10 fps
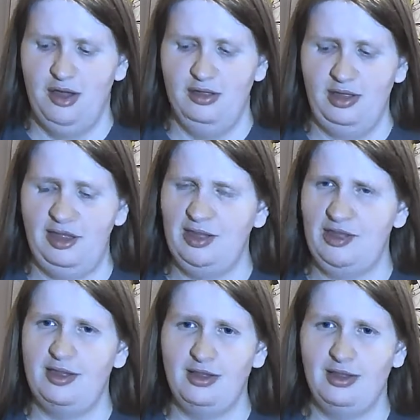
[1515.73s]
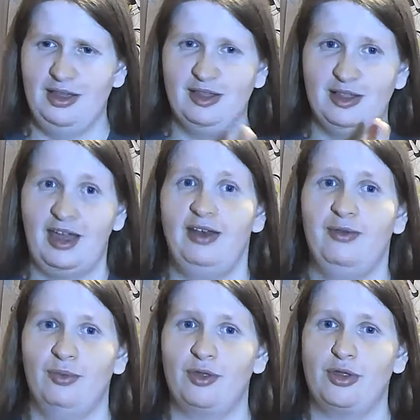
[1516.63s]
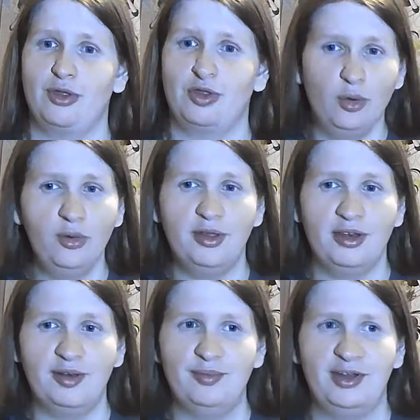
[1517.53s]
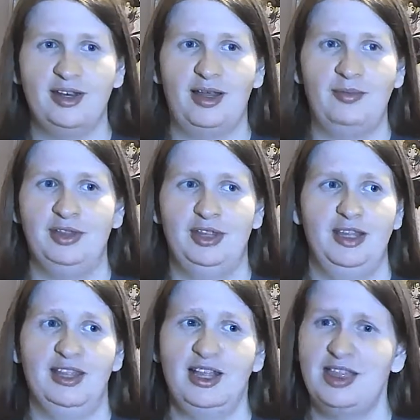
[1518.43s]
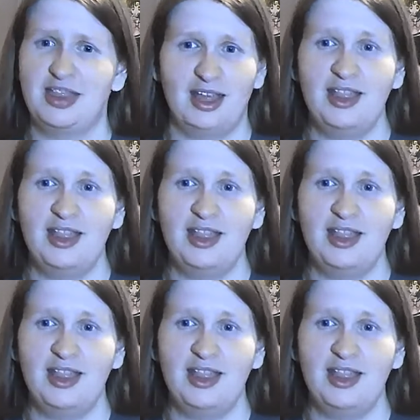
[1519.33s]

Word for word: They say that the Titan was stolen, but I mean, that's